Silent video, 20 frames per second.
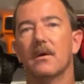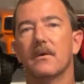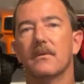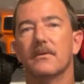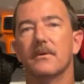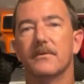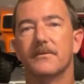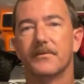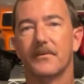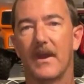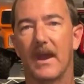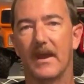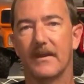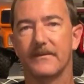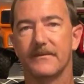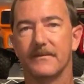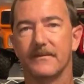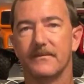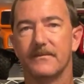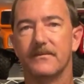the
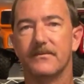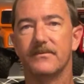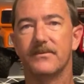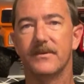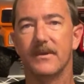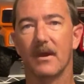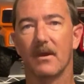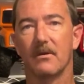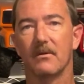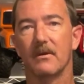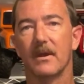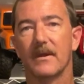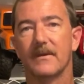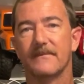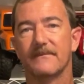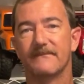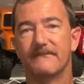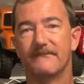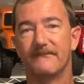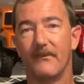Traxxas
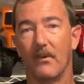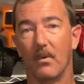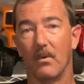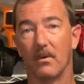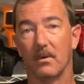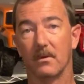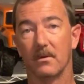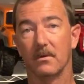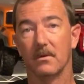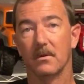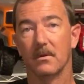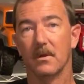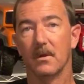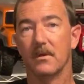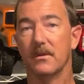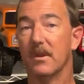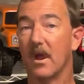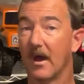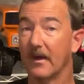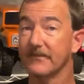trx4,
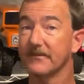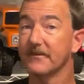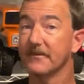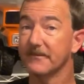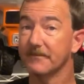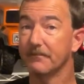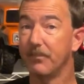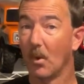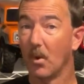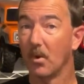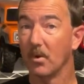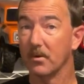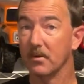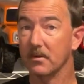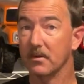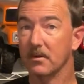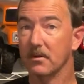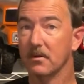not the Sport.